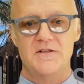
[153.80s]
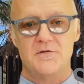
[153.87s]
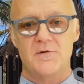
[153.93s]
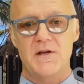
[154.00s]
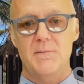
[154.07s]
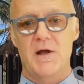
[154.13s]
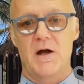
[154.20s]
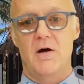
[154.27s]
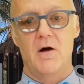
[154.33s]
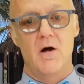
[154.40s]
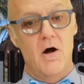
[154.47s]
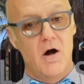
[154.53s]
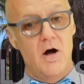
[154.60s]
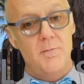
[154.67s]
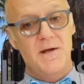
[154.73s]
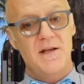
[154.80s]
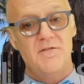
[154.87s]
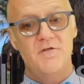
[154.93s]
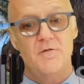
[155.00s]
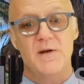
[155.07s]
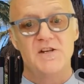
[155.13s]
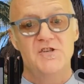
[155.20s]
text, or email. All my
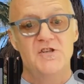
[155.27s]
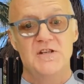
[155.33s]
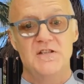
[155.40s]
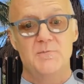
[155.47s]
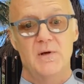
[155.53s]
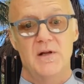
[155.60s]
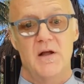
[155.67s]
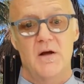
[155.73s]
information is